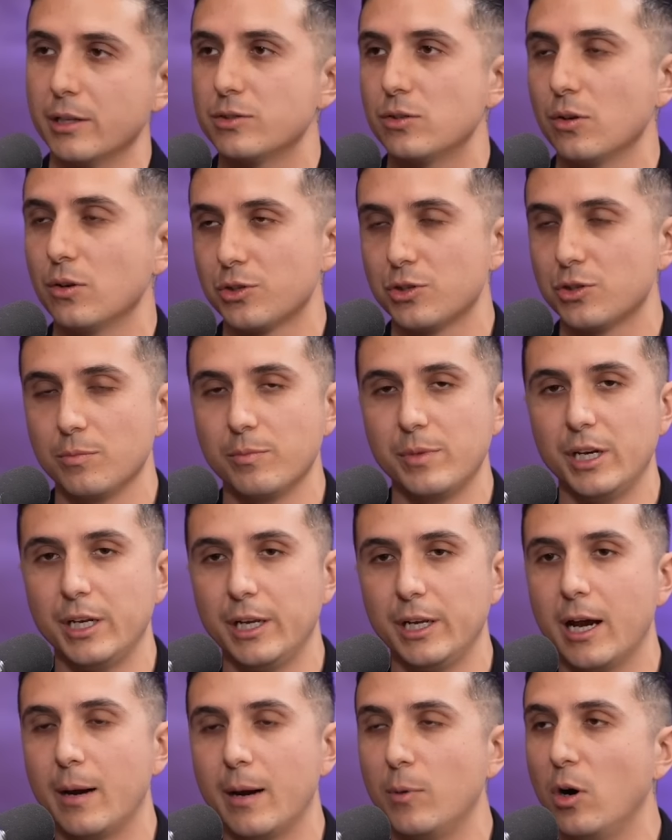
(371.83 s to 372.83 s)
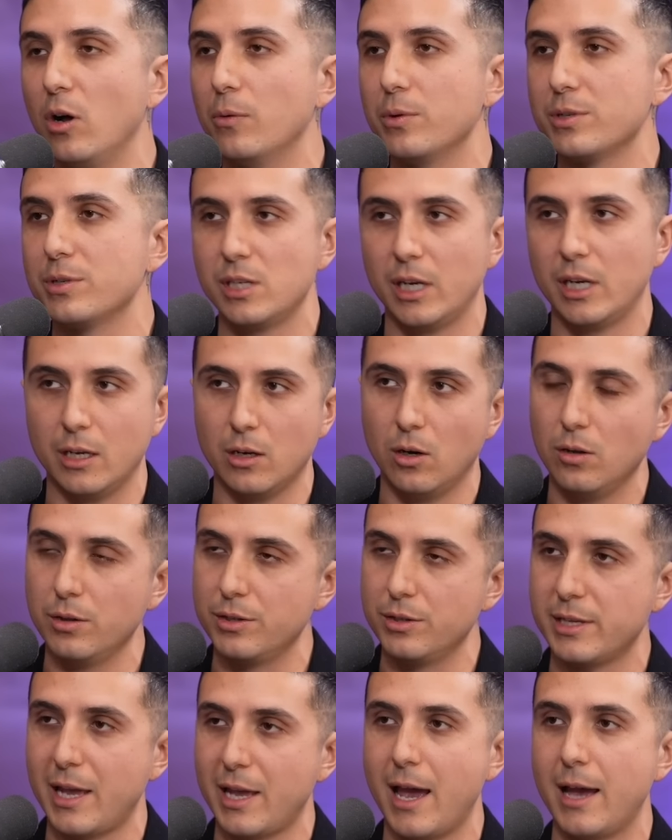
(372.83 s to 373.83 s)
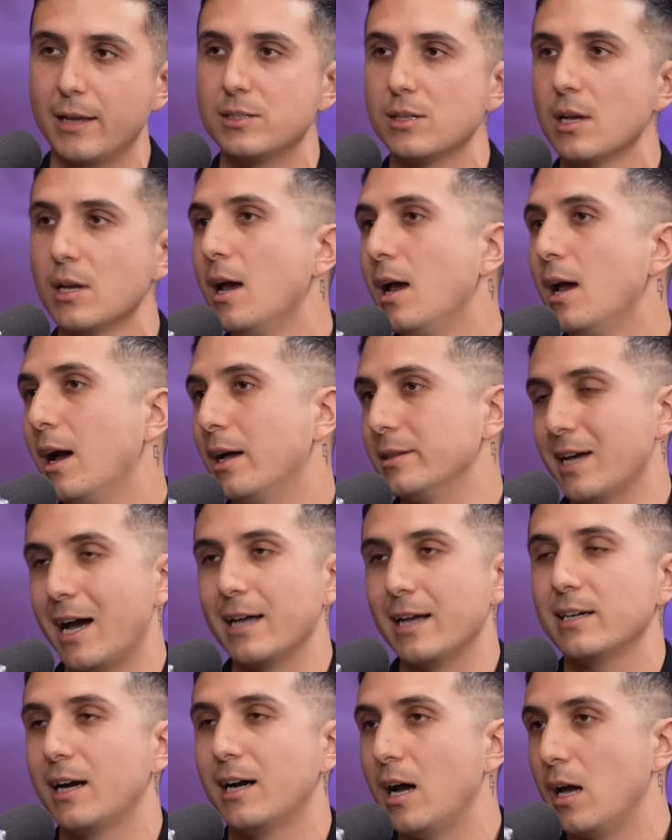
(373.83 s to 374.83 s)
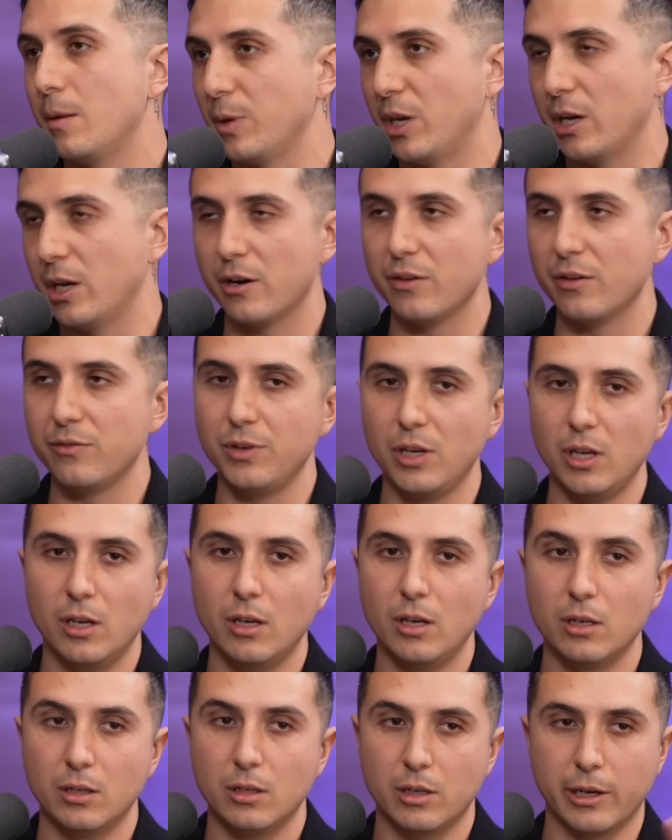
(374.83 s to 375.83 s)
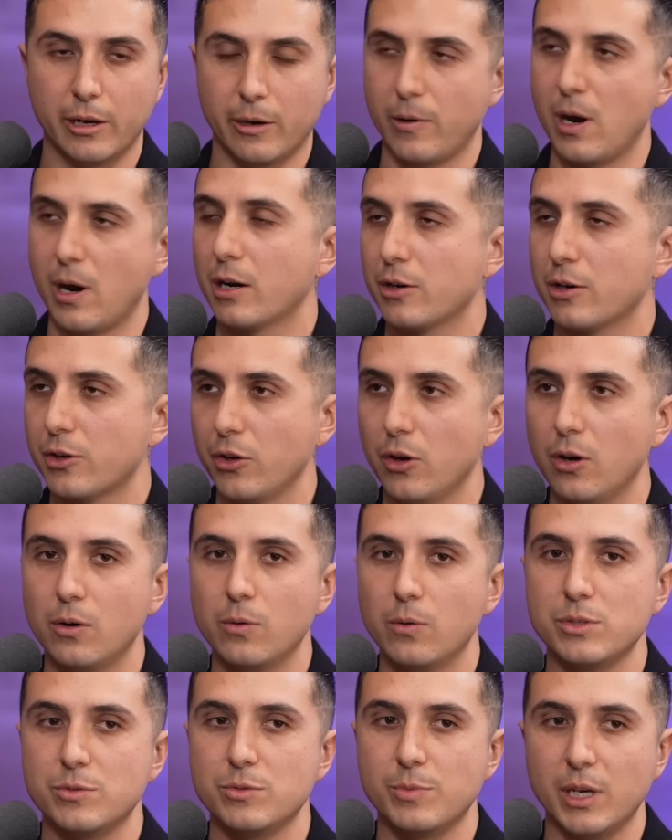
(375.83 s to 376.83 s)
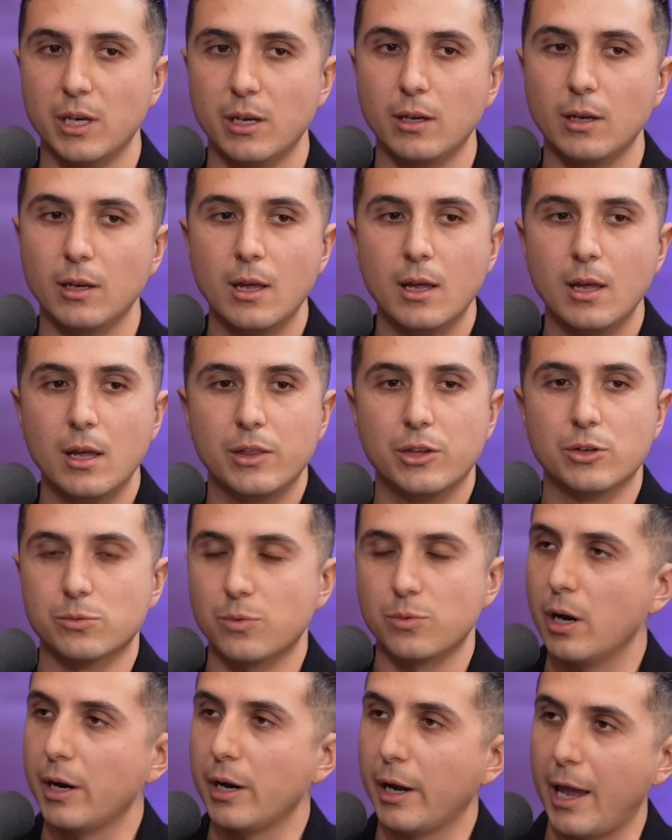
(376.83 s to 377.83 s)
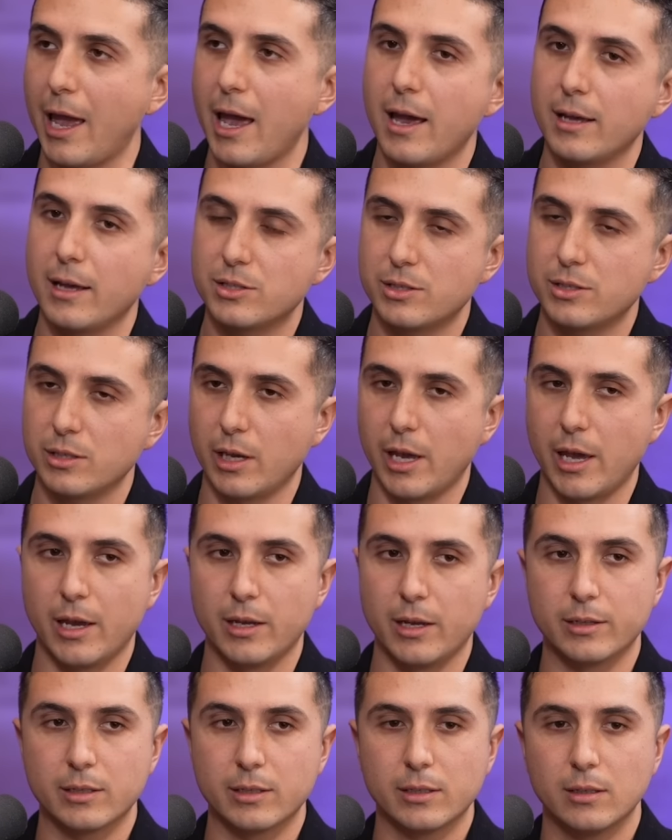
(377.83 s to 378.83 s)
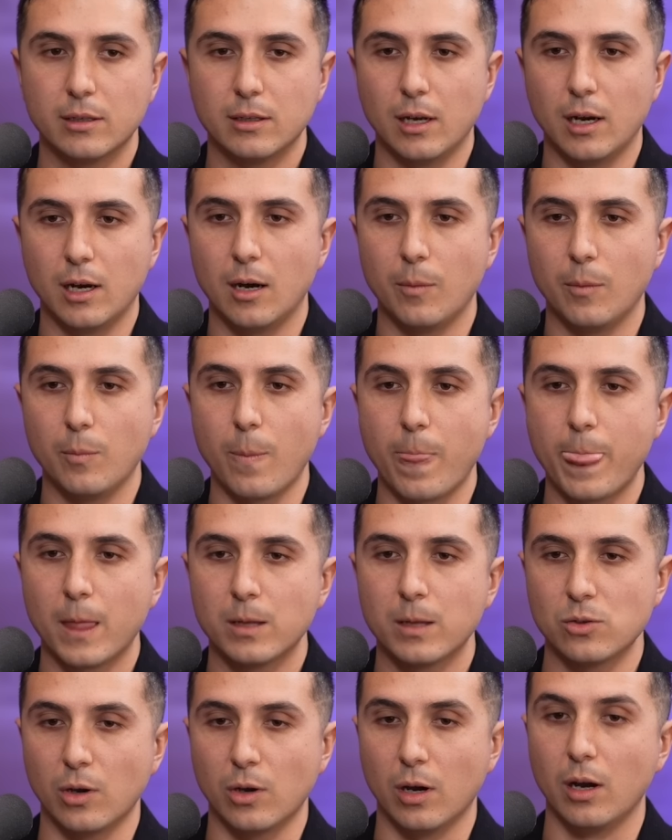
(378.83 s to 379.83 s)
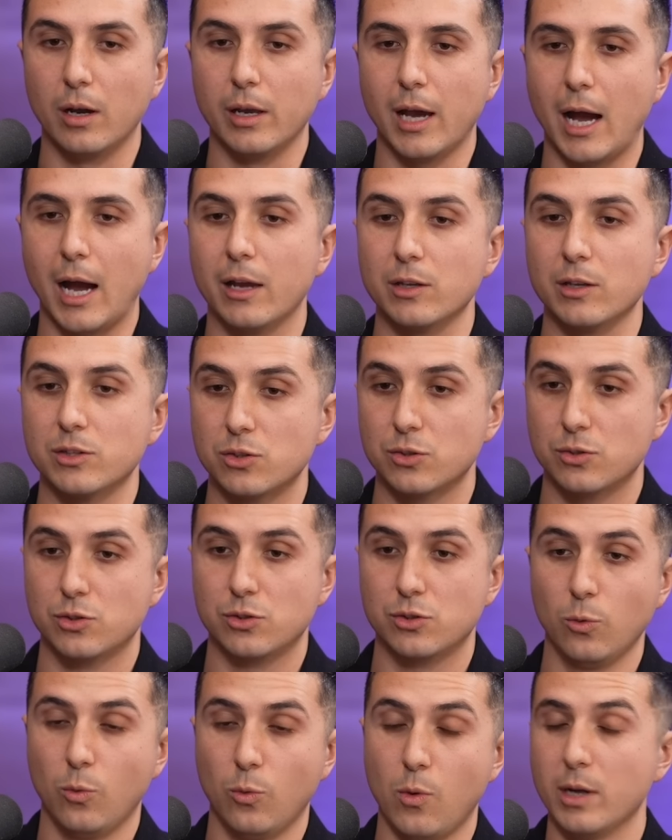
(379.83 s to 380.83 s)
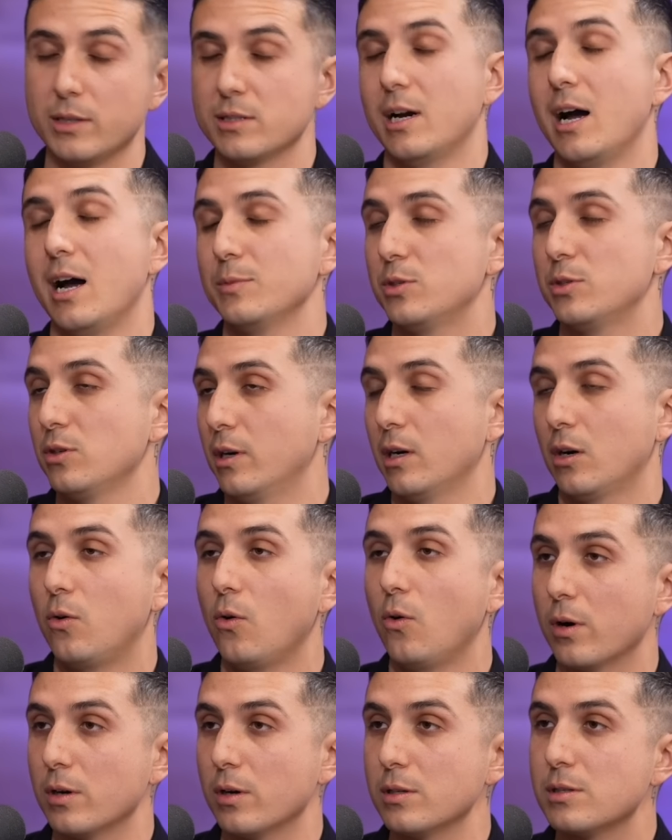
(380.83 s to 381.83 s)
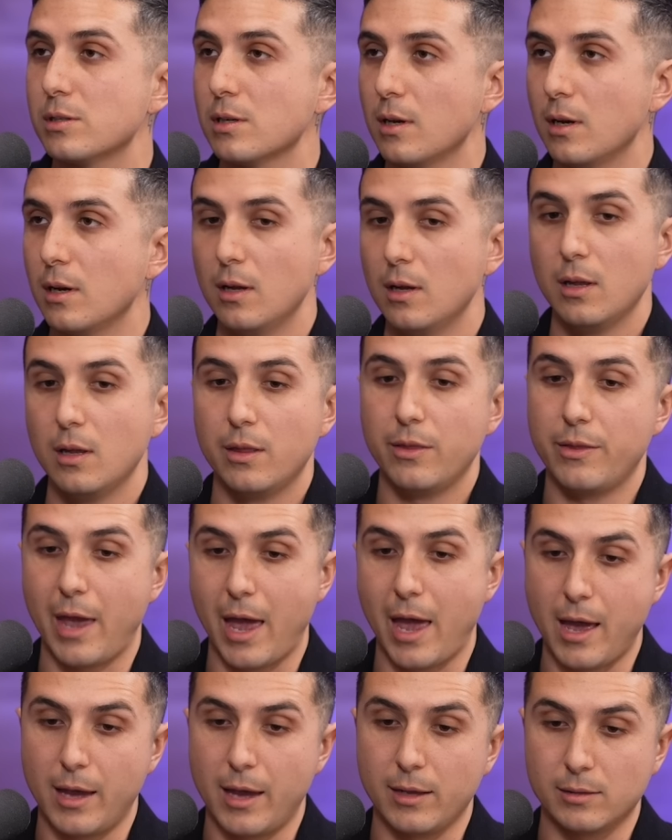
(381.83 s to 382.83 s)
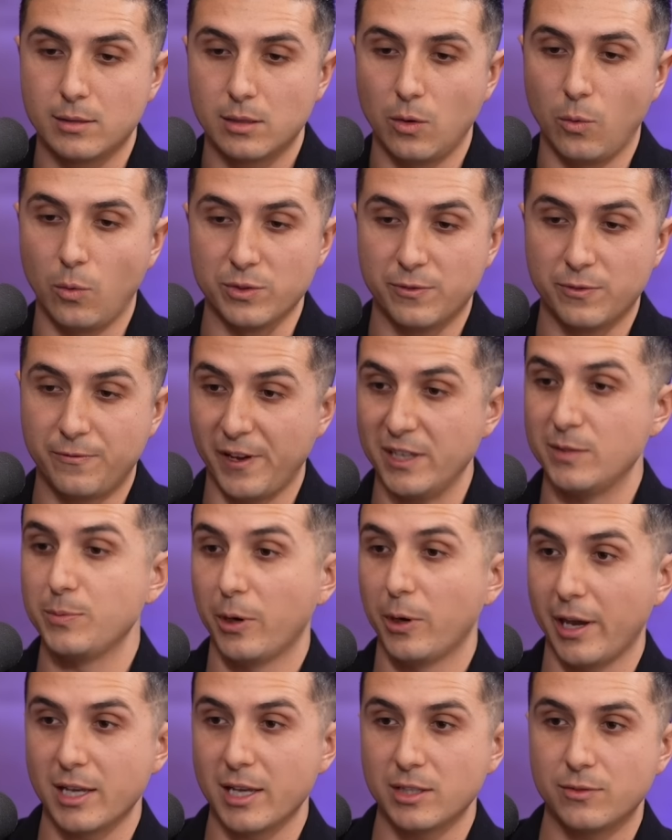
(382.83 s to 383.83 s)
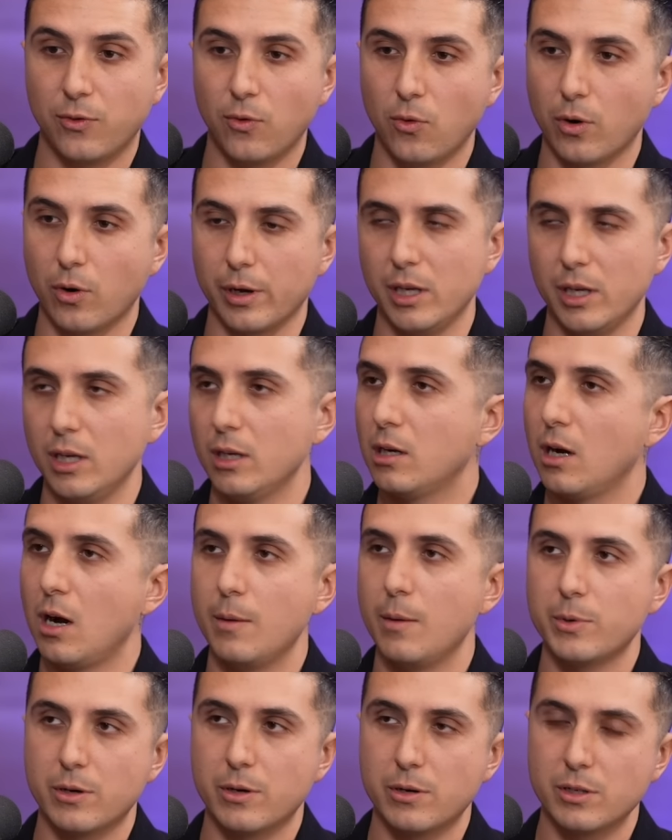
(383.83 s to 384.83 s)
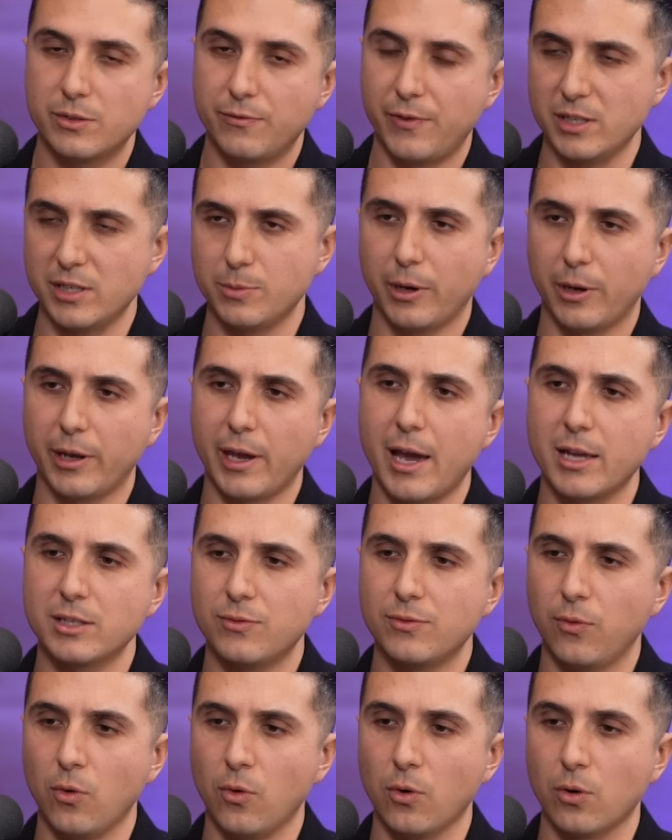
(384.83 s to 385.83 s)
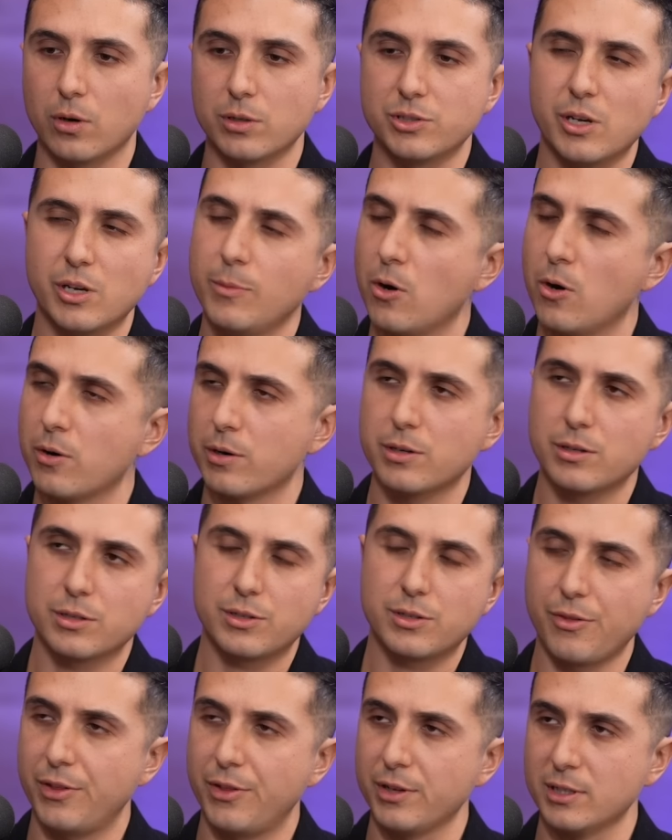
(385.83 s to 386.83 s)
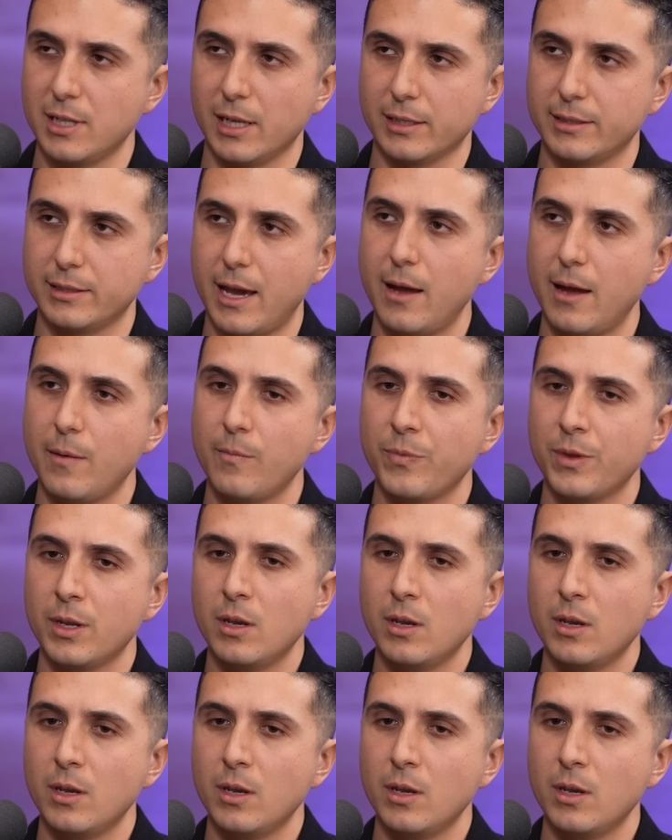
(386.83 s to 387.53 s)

in social media. I'm always seeing all these ads. At that time, Gary Vee, Grant Cardone was big. They were running ads. And so I one time took a course that was Facebook ads for e-commerce, Facebook ads for gym owners and things like that.